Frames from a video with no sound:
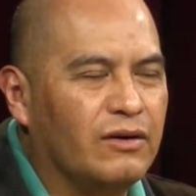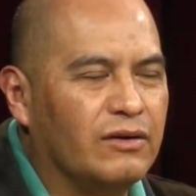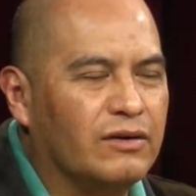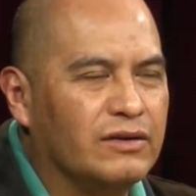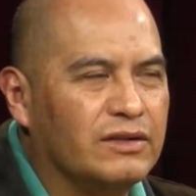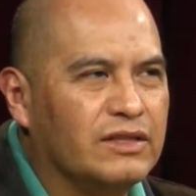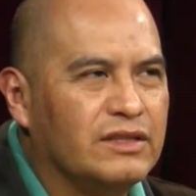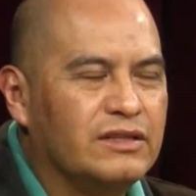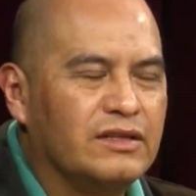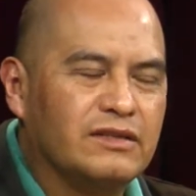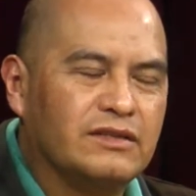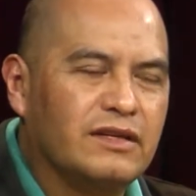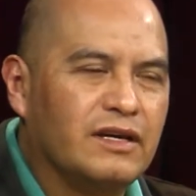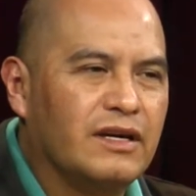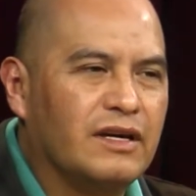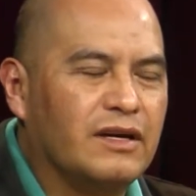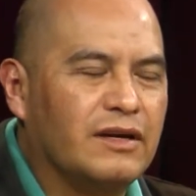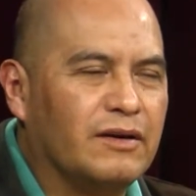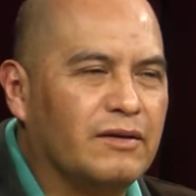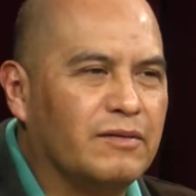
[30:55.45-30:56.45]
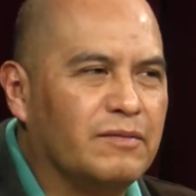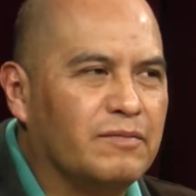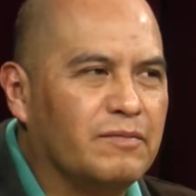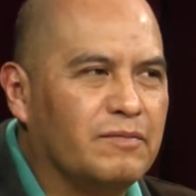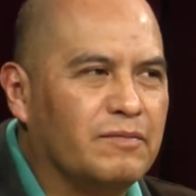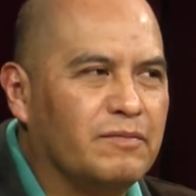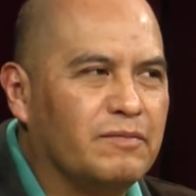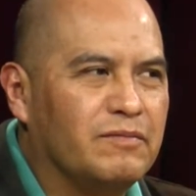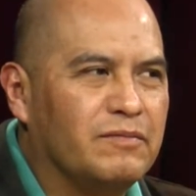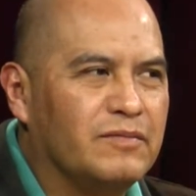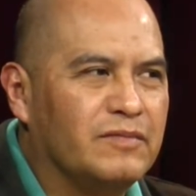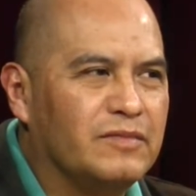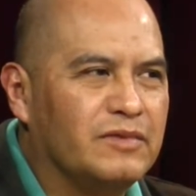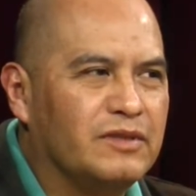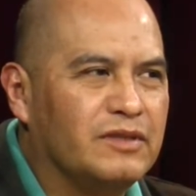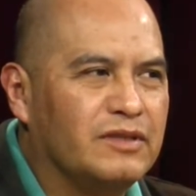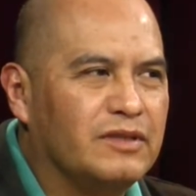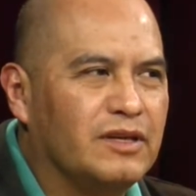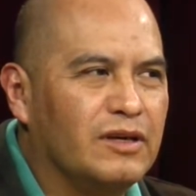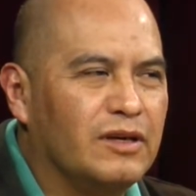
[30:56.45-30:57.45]
This is
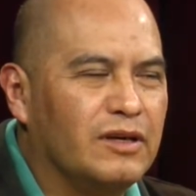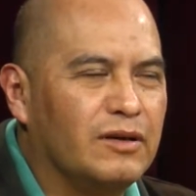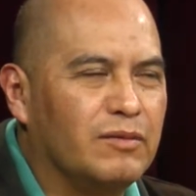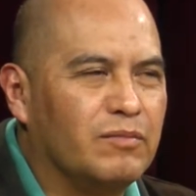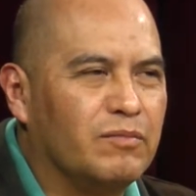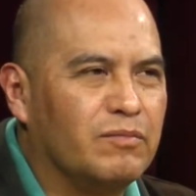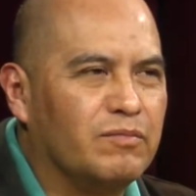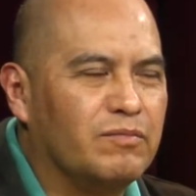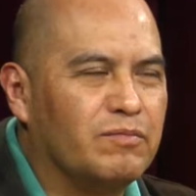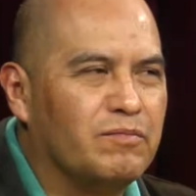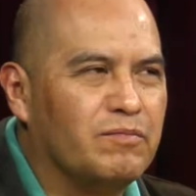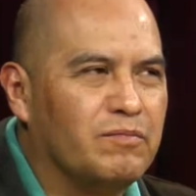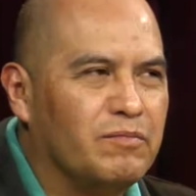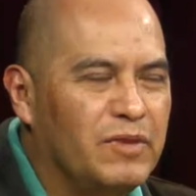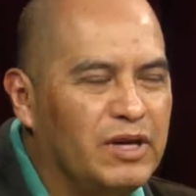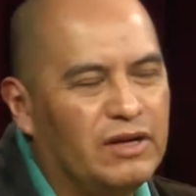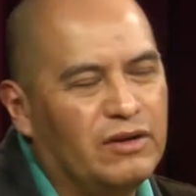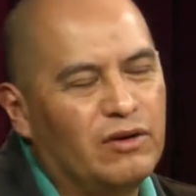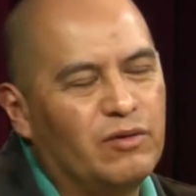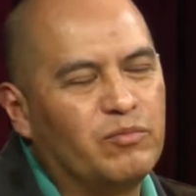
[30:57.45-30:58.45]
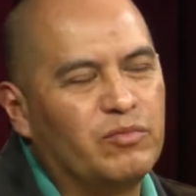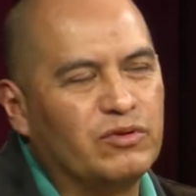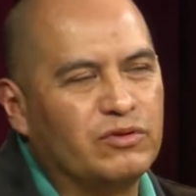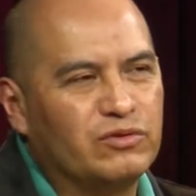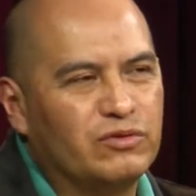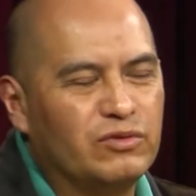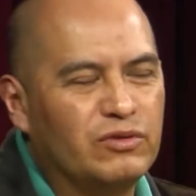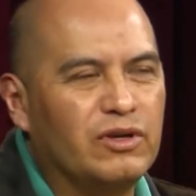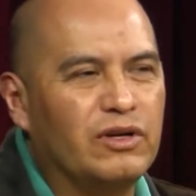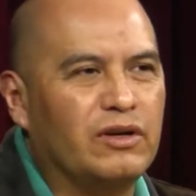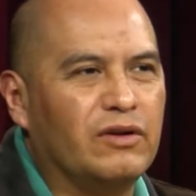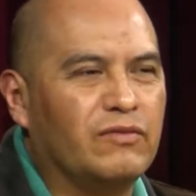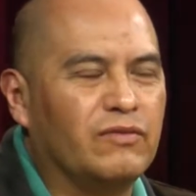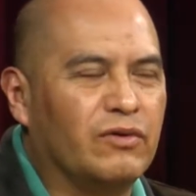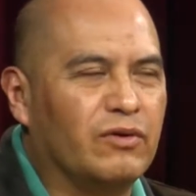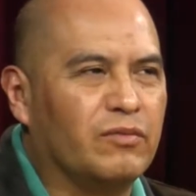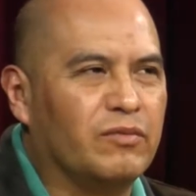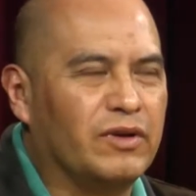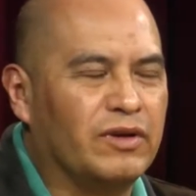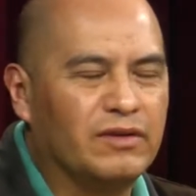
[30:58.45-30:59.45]
the big opportunity
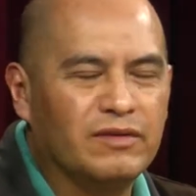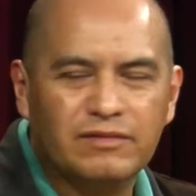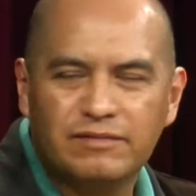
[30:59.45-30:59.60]
for me.